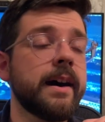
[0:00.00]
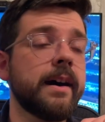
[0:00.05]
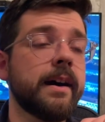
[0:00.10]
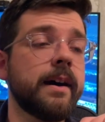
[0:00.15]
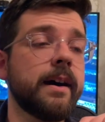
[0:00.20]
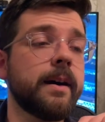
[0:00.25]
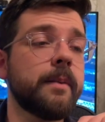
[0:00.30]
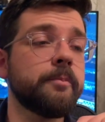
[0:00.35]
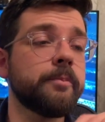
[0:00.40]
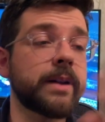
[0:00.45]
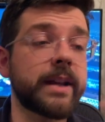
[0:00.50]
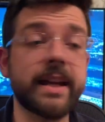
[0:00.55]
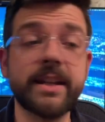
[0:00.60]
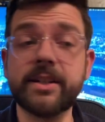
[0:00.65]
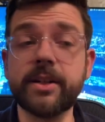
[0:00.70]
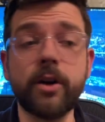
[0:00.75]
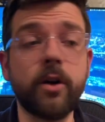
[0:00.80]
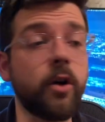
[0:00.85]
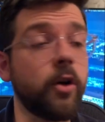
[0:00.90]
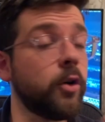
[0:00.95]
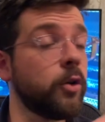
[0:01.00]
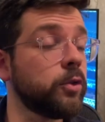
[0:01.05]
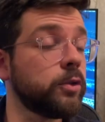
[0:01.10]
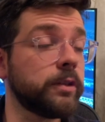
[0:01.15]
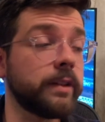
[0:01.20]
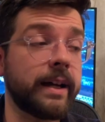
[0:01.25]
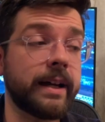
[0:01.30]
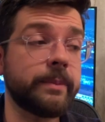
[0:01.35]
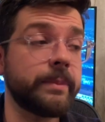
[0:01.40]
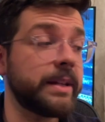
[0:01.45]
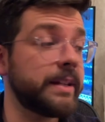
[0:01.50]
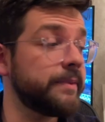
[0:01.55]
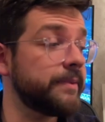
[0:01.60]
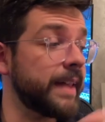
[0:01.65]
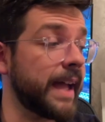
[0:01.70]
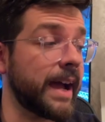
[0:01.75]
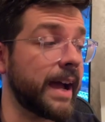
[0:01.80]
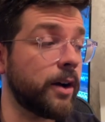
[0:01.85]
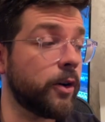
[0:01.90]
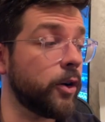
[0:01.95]
But as a whole, I mean,
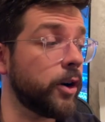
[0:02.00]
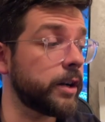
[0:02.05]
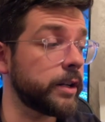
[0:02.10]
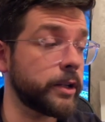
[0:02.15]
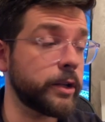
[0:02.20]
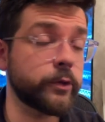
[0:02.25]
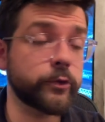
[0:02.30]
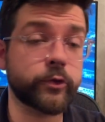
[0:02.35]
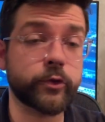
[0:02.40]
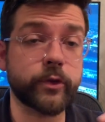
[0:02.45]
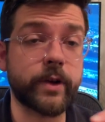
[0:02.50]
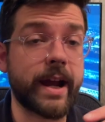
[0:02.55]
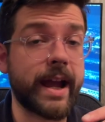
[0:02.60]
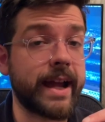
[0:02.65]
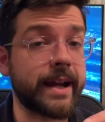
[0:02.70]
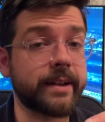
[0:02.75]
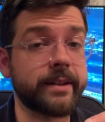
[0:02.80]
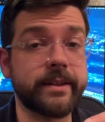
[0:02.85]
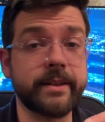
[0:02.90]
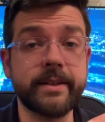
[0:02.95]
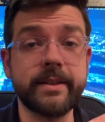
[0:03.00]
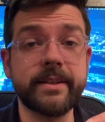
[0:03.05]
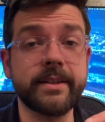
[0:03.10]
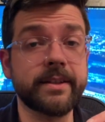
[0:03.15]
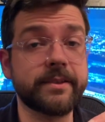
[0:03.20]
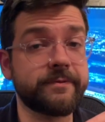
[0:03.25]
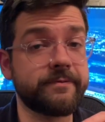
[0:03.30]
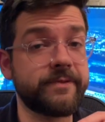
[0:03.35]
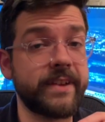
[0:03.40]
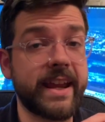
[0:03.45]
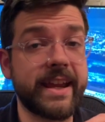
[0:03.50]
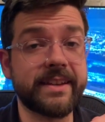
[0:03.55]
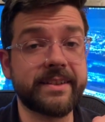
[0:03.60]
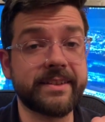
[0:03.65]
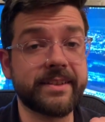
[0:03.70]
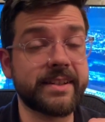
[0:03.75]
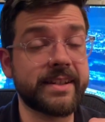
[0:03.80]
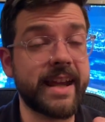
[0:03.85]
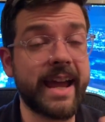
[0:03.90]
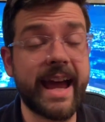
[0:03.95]
that audio track is
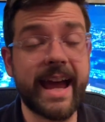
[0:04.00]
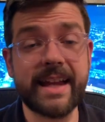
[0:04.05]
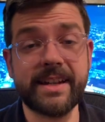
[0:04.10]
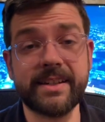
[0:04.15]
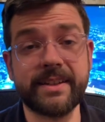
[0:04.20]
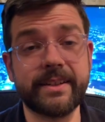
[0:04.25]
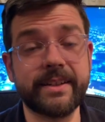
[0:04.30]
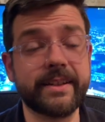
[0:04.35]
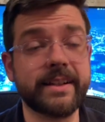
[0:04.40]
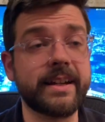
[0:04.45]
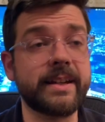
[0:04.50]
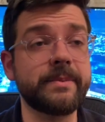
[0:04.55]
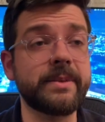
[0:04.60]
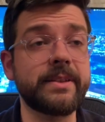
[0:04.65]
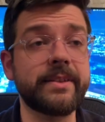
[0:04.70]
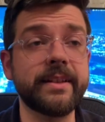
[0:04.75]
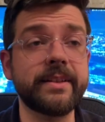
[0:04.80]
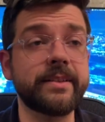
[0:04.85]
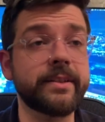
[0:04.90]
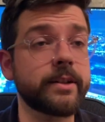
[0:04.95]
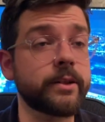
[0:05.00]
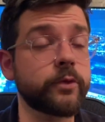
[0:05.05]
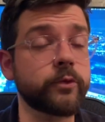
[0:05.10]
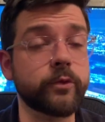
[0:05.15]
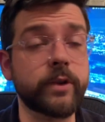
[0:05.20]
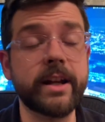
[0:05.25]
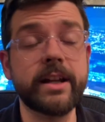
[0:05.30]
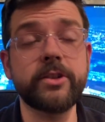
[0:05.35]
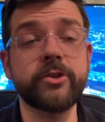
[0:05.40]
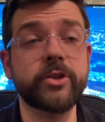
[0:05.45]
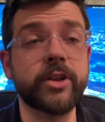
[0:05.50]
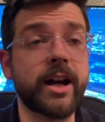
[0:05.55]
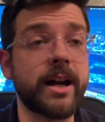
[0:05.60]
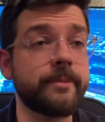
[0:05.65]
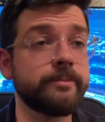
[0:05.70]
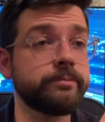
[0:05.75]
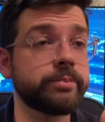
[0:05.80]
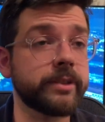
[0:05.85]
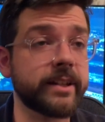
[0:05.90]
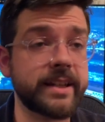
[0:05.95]
fantastic. I mean, they did a great
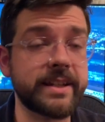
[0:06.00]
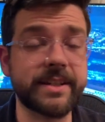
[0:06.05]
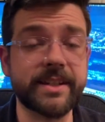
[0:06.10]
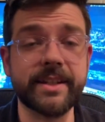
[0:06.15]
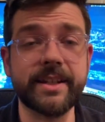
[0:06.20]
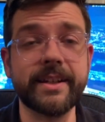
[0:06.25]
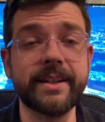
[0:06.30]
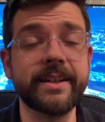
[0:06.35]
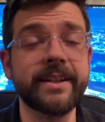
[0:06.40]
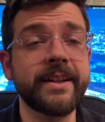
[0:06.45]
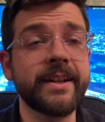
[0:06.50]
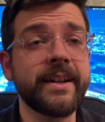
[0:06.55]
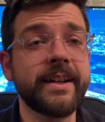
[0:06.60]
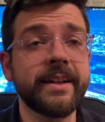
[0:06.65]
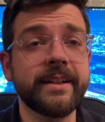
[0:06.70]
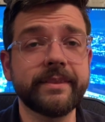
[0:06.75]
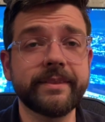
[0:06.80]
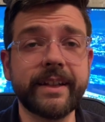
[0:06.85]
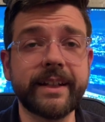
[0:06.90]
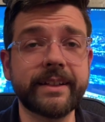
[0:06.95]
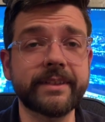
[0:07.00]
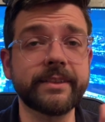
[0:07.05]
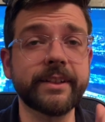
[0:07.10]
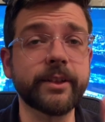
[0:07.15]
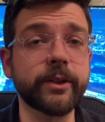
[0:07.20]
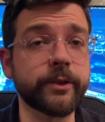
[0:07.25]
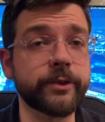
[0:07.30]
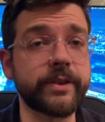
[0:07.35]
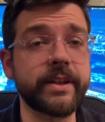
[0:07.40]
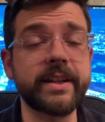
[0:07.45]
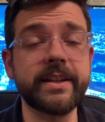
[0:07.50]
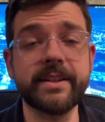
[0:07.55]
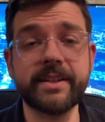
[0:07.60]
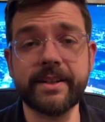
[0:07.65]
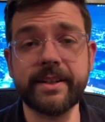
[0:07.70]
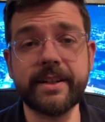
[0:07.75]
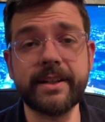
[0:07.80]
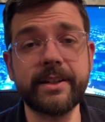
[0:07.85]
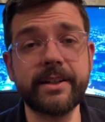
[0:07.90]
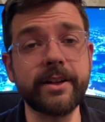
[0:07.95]
job placing like little things
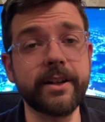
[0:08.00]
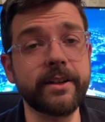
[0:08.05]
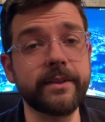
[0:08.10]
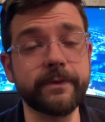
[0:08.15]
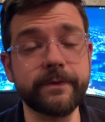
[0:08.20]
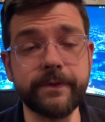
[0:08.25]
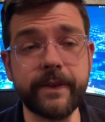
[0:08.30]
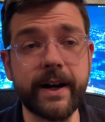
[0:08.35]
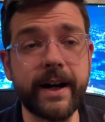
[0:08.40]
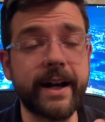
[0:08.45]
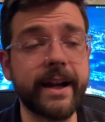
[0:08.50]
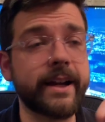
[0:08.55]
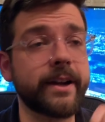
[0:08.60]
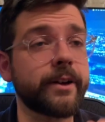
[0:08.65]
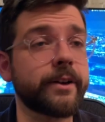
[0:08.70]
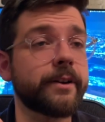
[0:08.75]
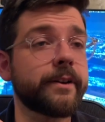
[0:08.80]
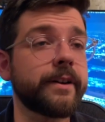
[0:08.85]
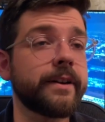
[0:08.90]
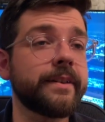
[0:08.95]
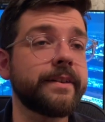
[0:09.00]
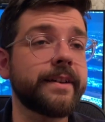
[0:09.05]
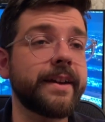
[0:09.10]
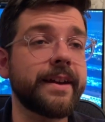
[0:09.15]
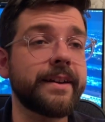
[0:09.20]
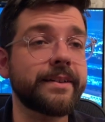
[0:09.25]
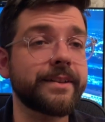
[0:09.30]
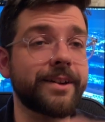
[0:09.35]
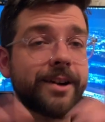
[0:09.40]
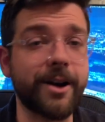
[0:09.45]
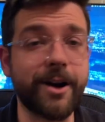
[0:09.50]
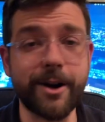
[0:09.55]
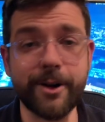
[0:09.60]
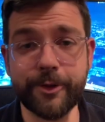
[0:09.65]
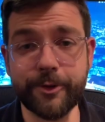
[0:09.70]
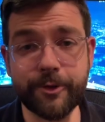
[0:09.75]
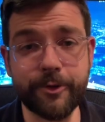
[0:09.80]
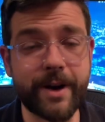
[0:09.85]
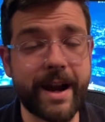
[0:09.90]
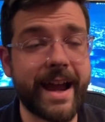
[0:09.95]
like gunfire and car
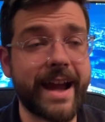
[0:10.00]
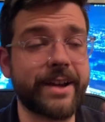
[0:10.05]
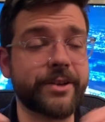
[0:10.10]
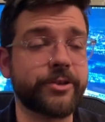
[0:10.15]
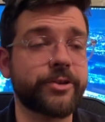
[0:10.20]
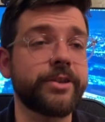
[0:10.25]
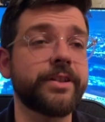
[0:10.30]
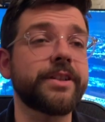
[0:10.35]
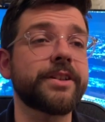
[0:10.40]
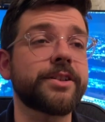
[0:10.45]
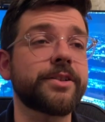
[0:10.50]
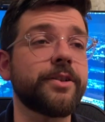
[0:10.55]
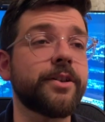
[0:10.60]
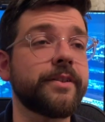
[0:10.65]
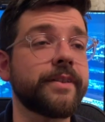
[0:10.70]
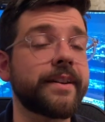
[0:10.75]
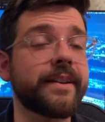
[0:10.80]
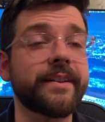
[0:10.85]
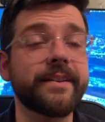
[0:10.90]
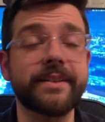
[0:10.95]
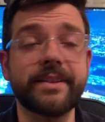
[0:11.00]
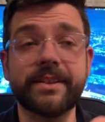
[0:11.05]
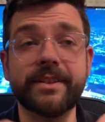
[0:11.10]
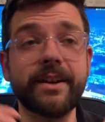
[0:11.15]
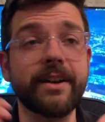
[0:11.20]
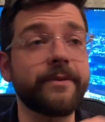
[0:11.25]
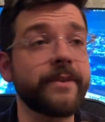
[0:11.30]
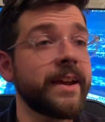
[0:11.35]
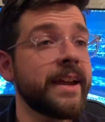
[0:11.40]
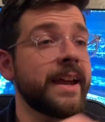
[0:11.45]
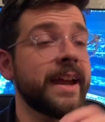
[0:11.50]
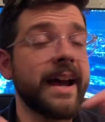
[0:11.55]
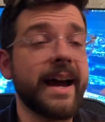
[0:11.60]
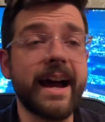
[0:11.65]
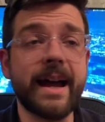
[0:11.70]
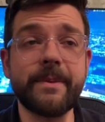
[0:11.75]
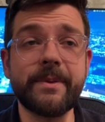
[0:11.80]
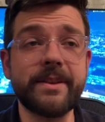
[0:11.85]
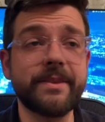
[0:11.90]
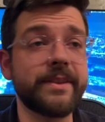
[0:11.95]
crashes and all that other stuff.
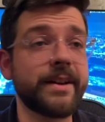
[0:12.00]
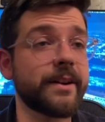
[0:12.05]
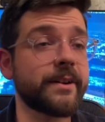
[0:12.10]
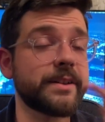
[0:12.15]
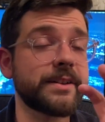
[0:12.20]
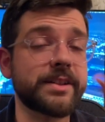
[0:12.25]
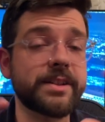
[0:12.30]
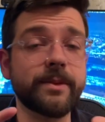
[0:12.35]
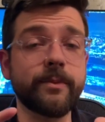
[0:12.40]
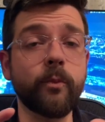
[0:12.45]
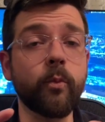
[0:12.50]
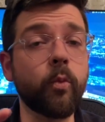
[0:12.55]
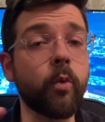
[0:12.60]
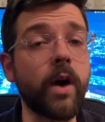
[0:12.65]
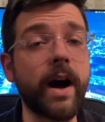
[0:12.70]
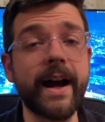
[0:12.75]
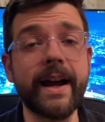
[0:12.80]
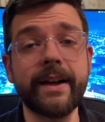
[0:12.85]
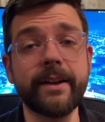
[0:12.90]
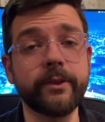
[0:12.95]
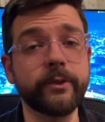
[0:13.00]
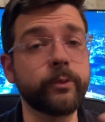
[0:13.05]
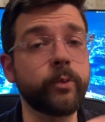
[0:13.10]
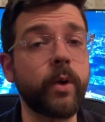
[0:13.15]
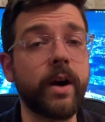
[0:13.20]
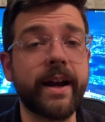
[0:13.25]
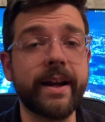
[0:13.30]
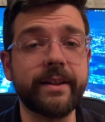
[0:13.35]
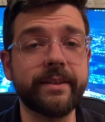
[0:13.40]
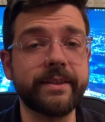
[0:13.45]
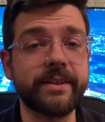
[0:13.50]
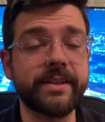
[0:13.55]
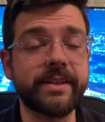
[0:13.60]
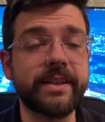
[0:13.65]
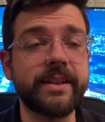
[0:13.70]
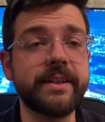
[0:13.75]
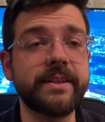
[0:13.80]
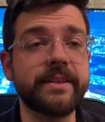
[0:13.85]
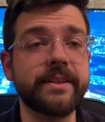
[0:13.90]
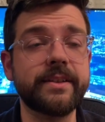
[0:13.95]
I mean, there are some wild, wild
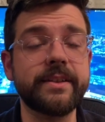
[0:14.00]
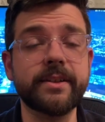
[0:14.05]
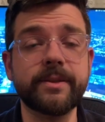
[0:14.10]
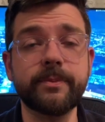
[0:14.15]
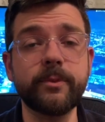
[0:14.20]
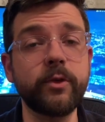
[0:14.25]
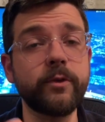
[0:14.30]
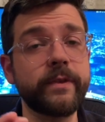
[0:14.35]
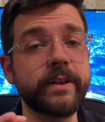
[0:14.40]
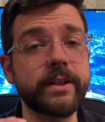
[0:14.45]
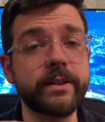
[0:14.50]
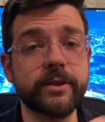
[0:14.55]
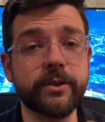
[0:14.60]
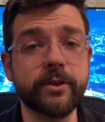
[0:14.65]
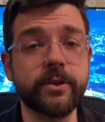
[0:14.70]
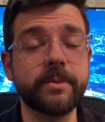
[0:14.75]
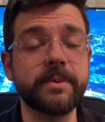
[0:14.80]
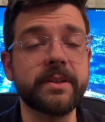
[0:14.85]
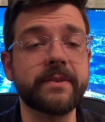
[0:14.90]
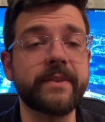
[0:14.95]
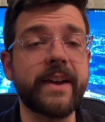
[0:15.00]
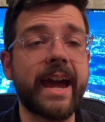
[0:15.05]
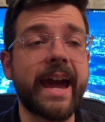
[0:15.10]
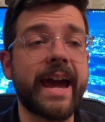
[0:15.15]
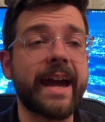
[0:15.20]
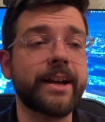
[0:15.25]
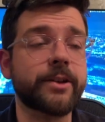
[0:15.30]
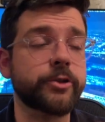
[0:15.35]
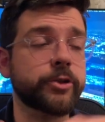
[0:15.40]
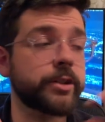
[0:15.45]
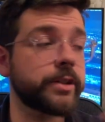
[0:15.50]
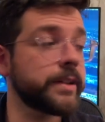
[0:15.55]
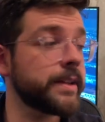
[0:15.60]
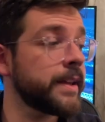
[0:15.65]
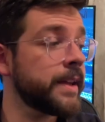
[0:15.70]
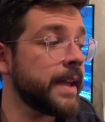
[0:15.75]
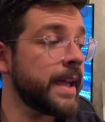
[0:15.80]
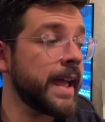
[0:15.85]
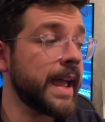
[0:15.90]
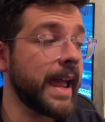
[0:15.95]
scenes in this movie in terms of action.
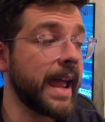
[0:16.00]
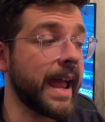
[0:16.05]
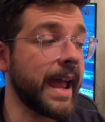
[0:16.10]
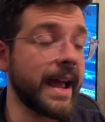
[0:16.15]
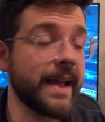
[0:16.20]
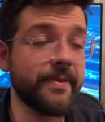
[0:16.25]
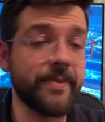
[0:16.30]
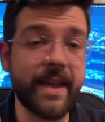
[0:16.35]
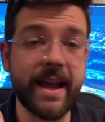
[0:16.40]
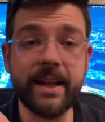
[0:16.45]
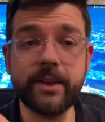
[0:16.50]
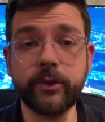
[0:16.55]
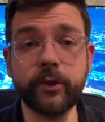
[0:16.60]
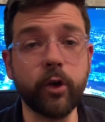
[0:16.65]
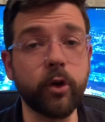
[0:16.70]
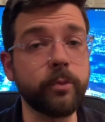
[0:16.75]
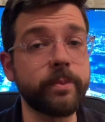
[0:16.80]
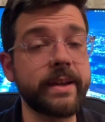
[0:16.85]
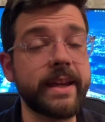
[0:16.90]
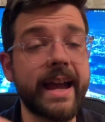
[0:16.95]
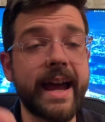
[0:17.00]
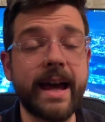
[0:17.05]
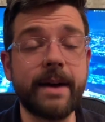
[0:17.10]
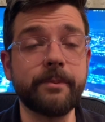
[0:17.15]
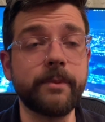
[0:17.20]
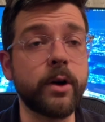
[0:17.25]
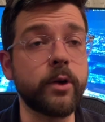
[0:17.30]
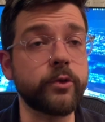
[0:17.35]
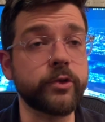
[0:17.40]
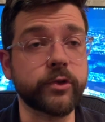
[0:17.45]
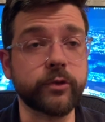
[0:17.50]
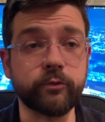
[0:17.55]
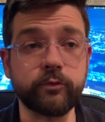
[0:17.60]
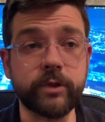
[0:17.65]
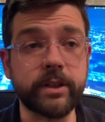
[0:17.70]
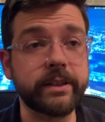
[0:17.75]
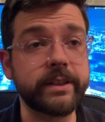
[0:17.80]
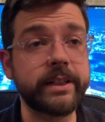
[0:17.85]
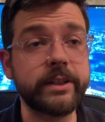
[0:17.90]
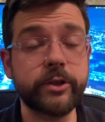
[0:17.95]
And that Dolby Atmos
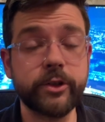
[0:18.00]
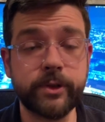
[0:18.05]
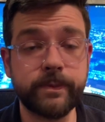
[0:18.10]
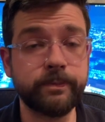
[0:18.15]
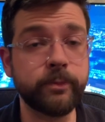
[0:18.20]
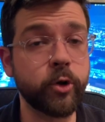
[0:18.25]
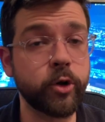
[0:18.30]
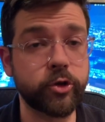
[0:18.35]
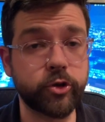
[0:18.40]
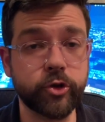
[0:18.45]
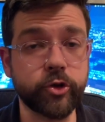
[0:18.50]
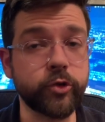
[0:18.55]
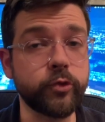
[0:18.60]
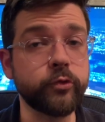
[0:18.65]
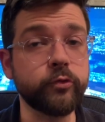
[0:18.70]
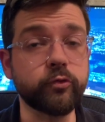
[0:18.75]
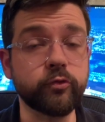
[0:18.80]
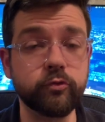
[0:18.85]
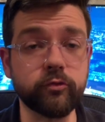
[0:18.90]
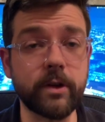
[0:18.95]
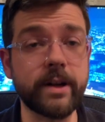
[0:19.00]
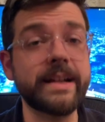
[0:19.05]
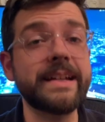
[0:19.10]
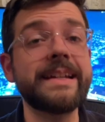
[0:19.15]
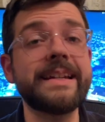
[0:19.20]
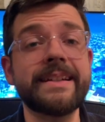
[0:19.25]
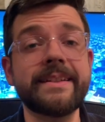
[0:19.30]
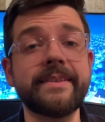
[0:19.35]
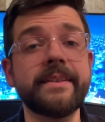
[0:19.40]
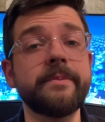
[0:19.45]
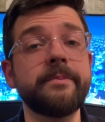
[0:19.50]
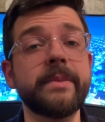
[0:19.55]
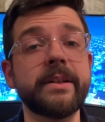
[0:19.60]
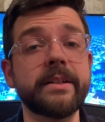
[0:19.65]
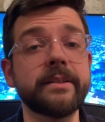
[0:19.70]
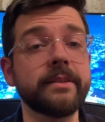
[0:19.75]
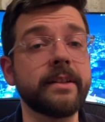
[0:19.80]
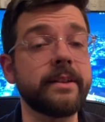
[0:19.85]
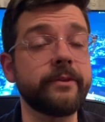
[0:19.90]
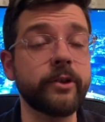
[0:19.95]
really just puts you right in the
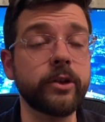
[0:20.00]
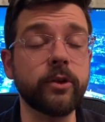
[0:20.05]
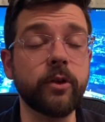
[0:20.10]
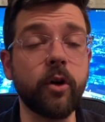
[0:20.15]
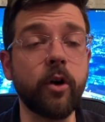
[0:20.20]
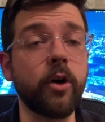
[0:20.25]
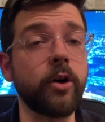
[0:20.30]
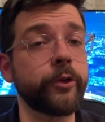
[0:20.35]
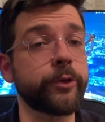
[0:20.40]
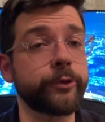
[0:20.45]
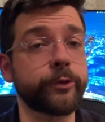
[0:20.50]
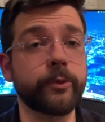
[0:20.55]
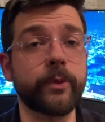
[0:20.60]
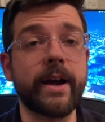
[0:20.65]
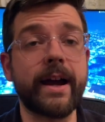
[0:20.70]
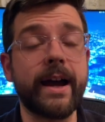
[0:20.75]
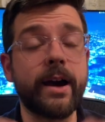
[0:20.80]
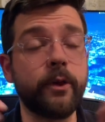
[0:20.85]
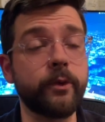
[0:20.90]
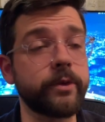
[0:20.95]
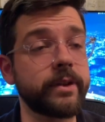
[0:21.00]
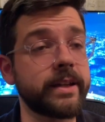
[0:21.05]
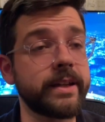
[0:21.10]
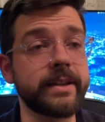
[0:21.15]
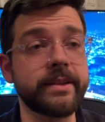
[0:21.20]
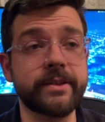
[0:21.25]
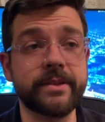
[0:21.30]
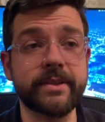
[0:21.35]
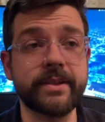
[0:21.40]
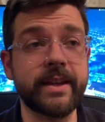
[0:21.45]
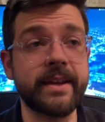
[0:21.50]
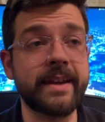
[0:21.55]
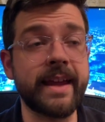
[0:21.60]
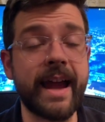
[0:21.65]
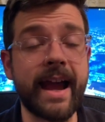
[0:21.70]
middle of it all throughout. It's an